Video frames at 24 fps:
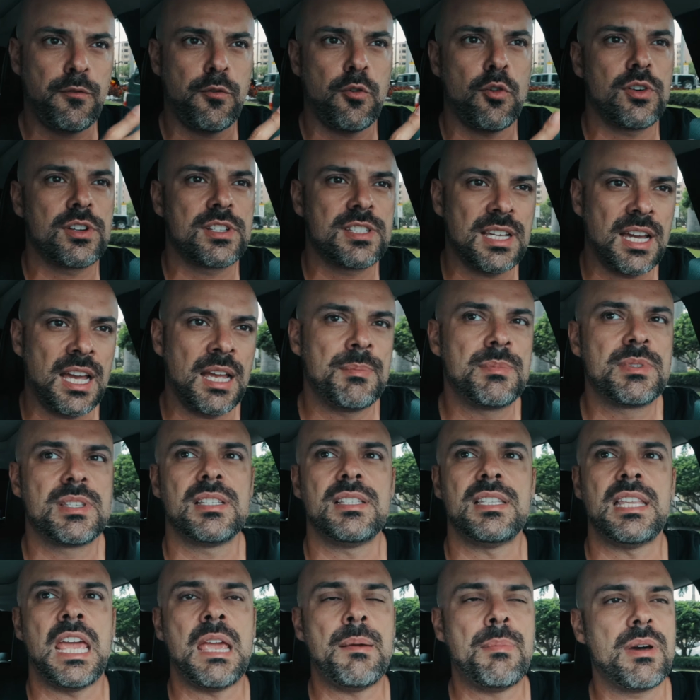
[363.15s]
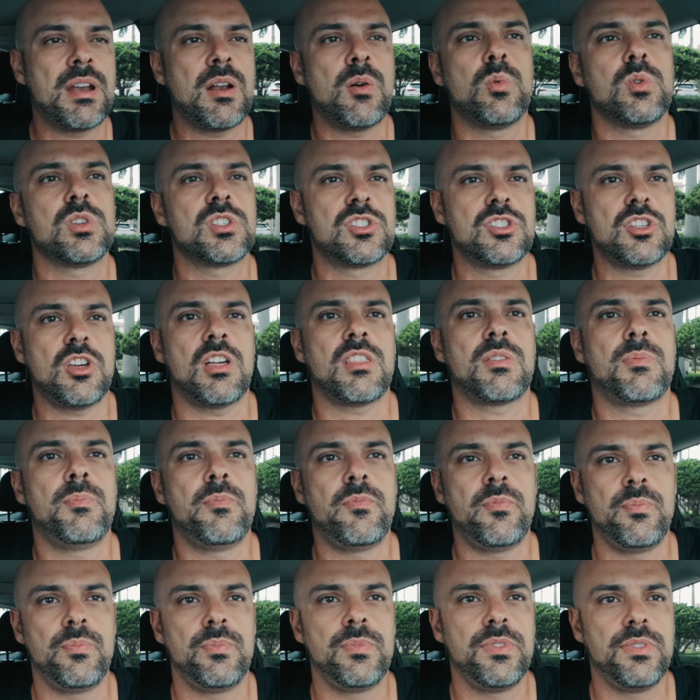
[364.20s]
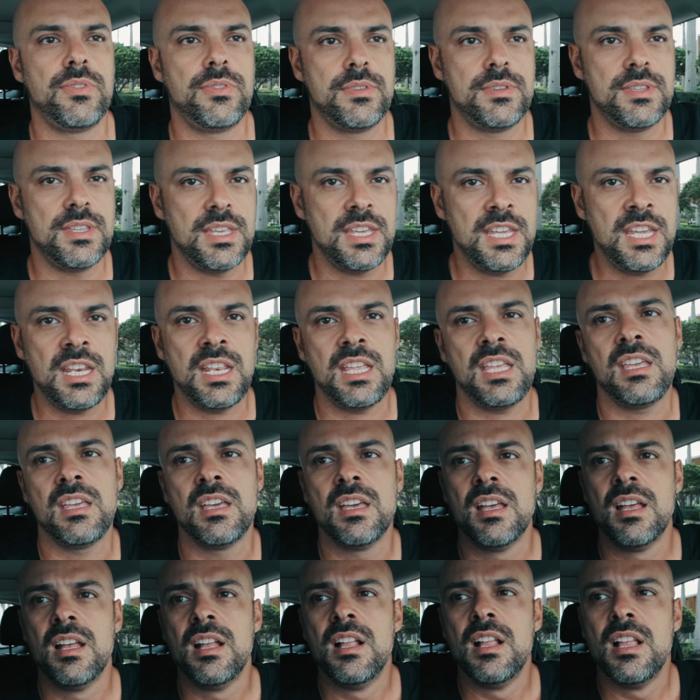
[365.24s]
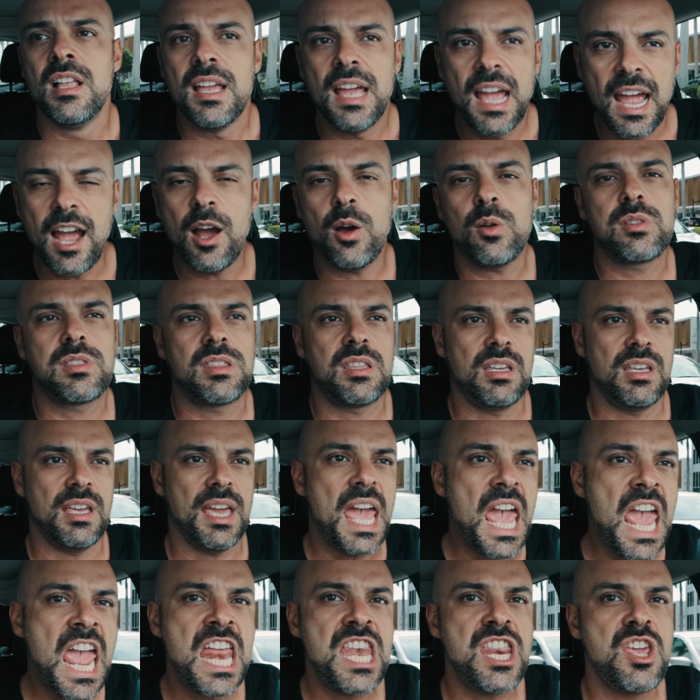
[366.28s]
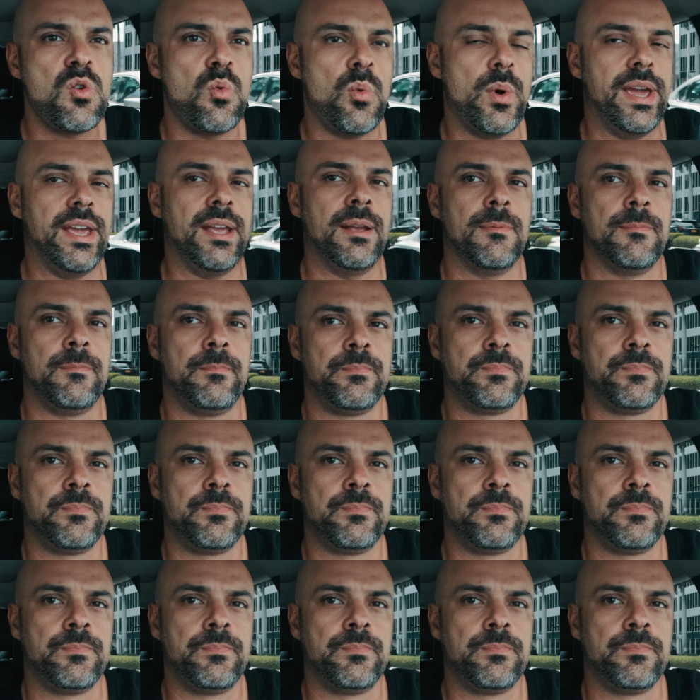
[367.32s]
four times a day but i was not eating healthy anyway